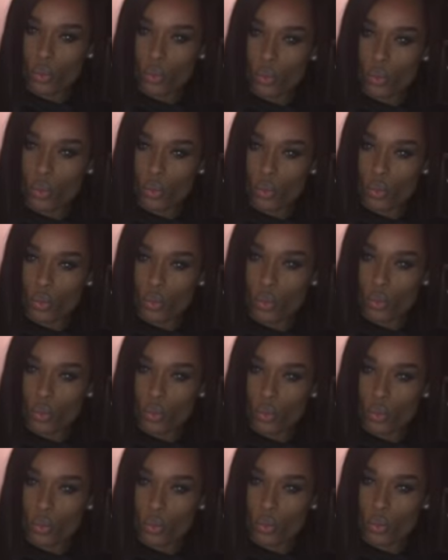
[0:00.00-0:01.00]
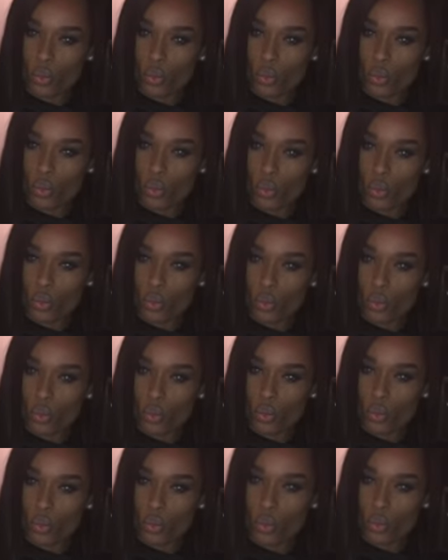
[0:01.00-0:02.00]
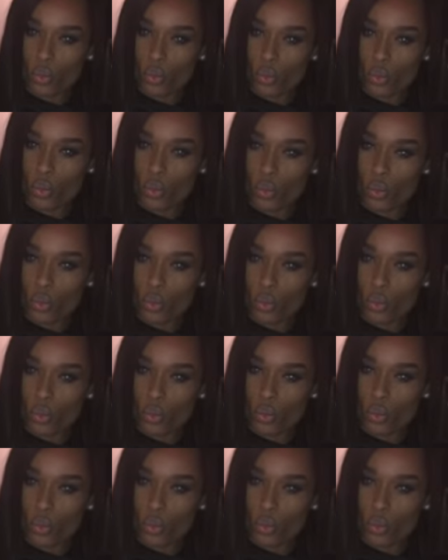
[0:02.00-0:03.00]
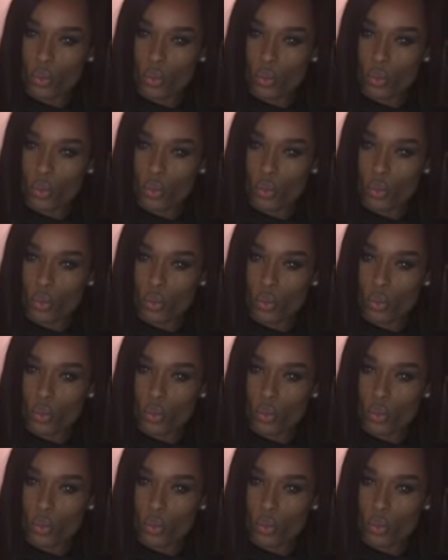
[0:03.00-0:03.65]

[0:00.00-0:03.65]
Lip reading: (silent)